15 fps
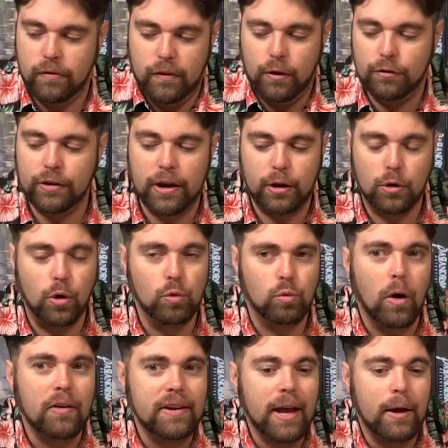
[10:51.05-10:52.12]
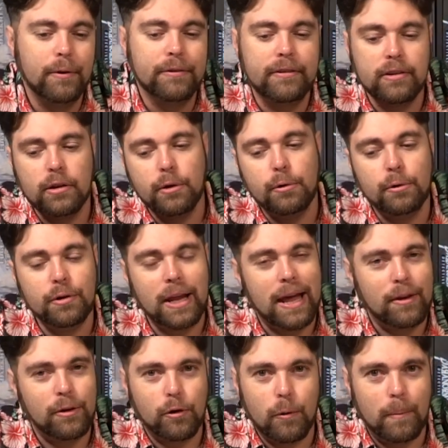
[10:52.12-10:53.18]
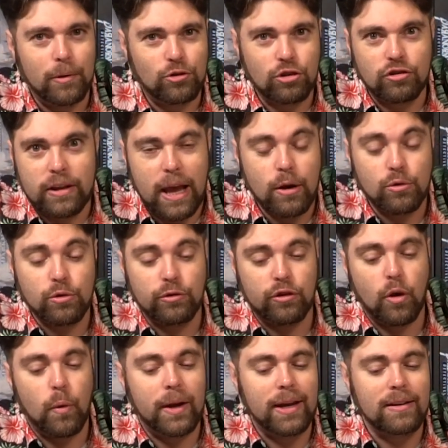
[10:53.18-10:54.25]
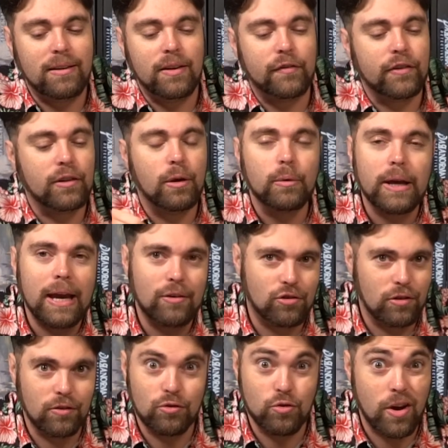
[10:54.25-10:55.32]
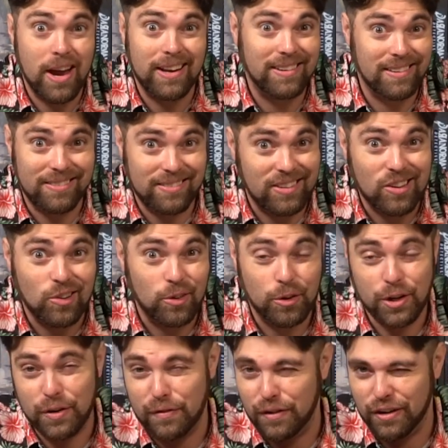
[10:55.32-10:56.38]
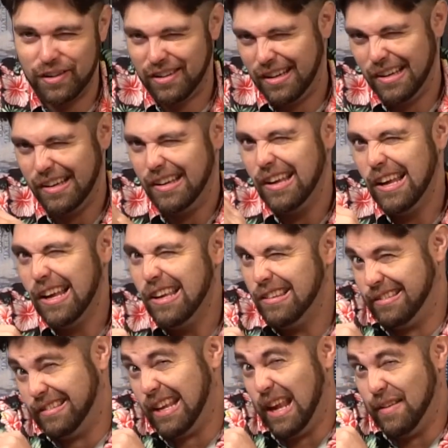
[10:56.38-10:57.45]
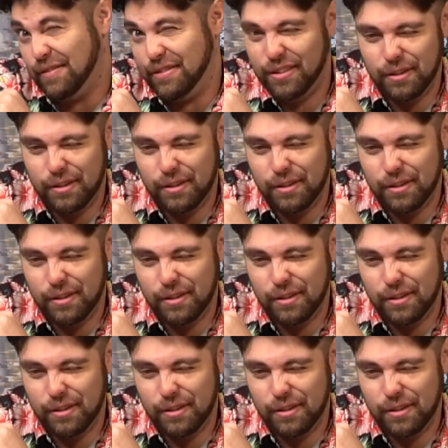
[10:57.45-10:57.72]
feels like an old rundown saloon, and you're a bunch of scoundrels going into different locations trying to steal their different uh, safes.